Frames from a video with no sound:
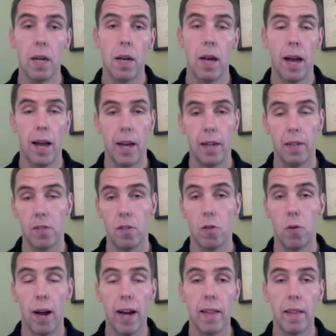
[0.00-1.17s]
as a
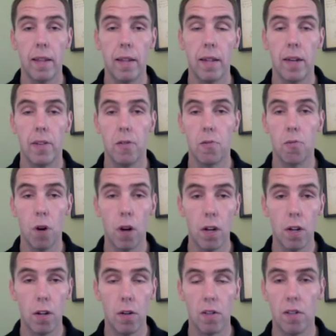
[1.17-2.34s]
triathlete, as a
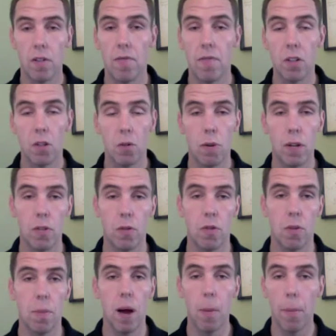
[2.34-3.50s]
runner, as an adventure racer, as a
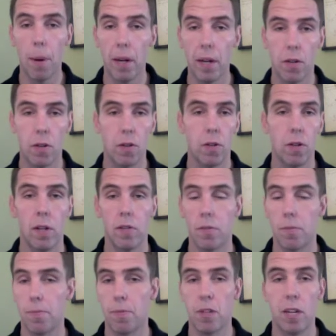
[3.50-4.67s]
mountain biker, as
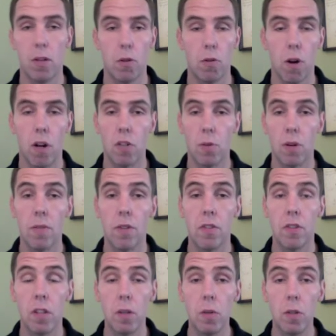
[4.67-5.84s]
cyclocross, whatever it is
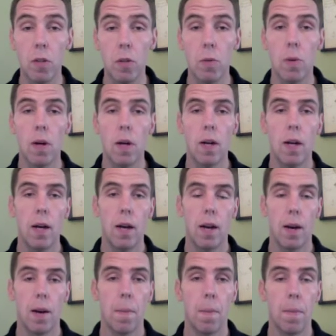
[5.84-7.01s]
that you do,
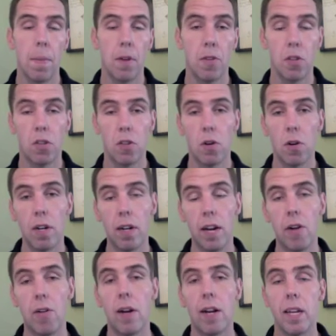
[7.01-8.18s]
there's a certain
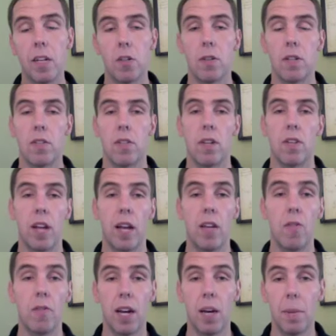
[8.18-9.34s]
inherent nature that says, hey,
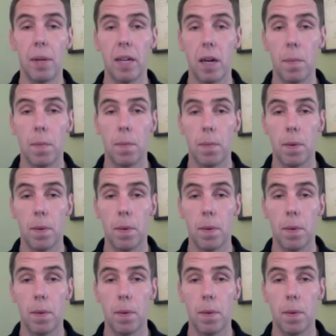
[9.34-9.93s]
you've got to become